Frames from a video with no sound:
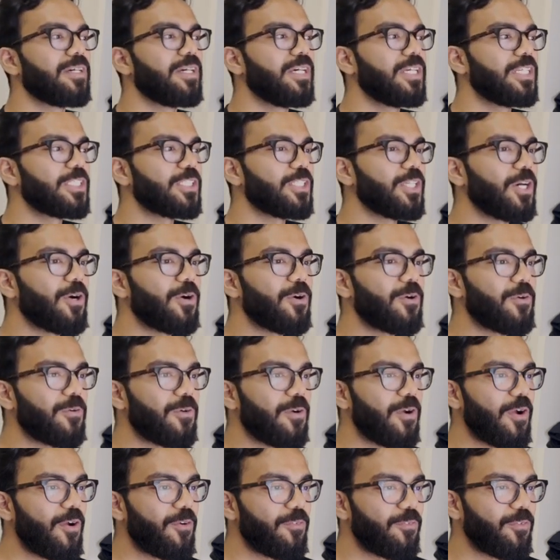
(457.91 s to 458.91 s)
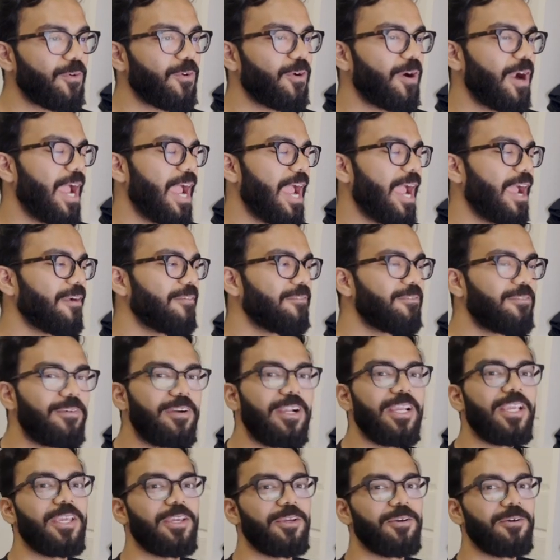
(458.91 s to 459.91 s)
So for
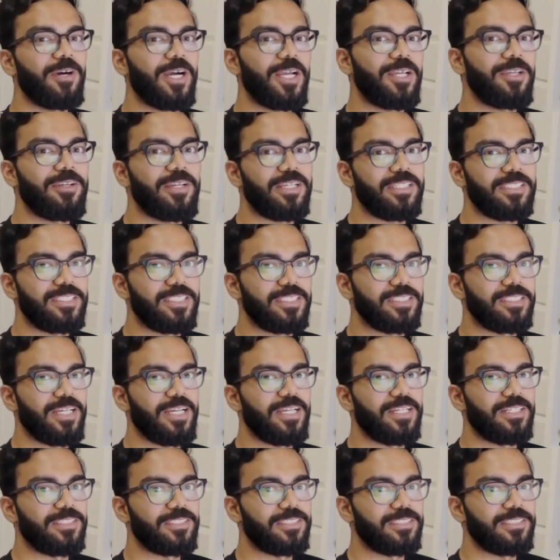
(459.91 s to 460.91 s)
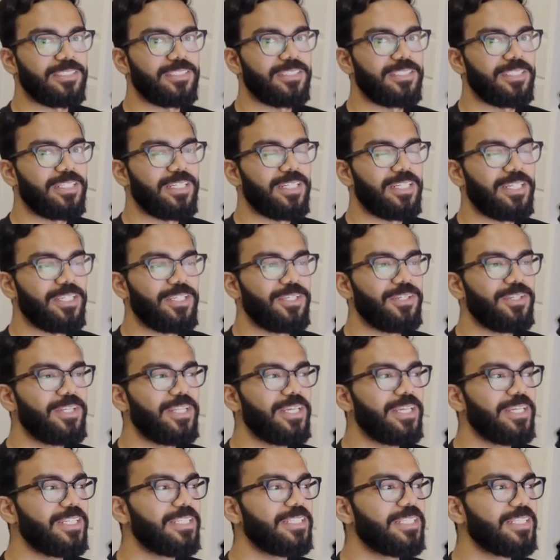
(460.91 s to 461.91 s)
every UI/UX designer, you
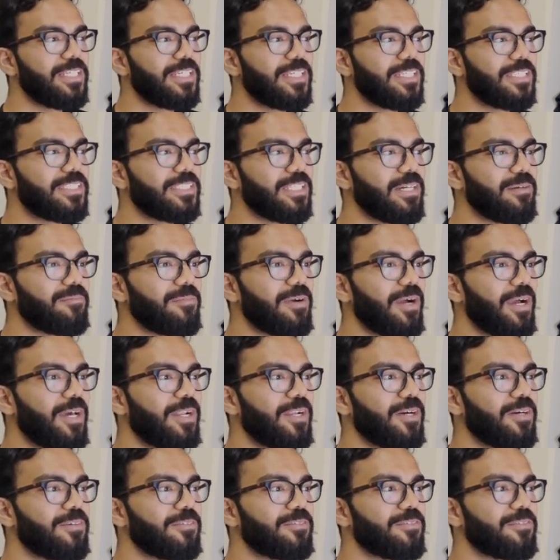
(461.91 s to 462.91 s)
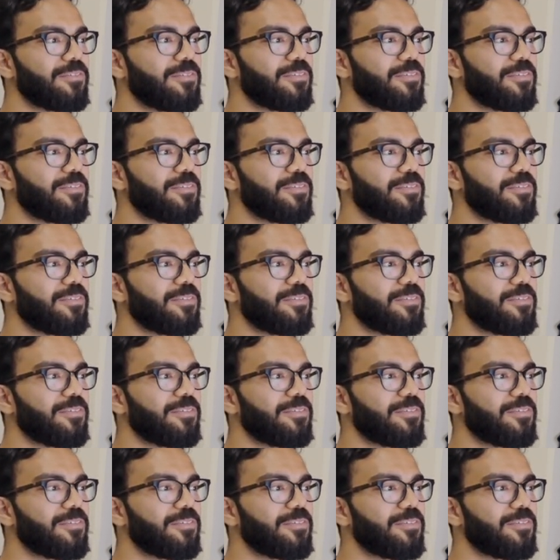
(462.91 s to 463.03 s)
need some kind of